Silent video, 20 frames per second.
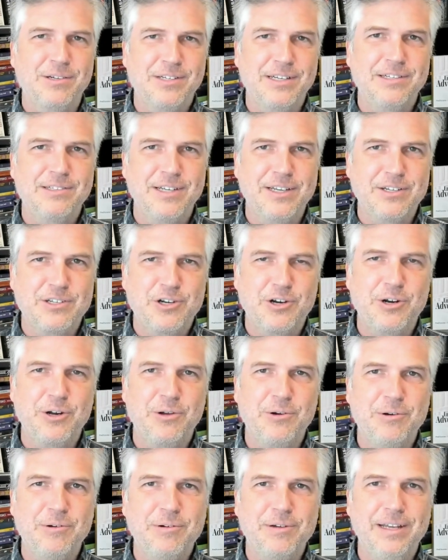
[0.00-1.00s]
these
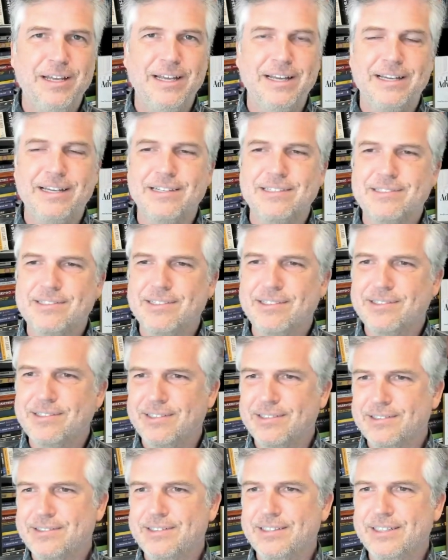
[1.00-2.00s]
internal
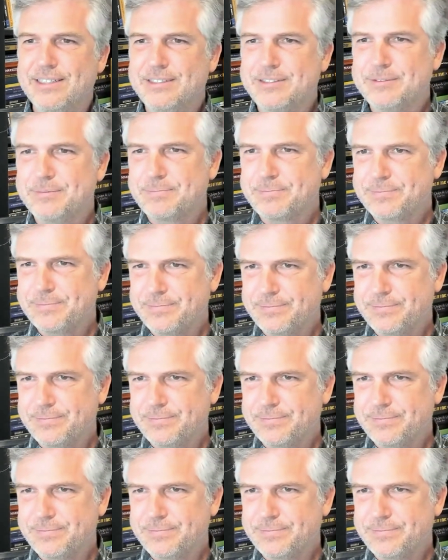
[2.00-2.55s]
inconsistencies.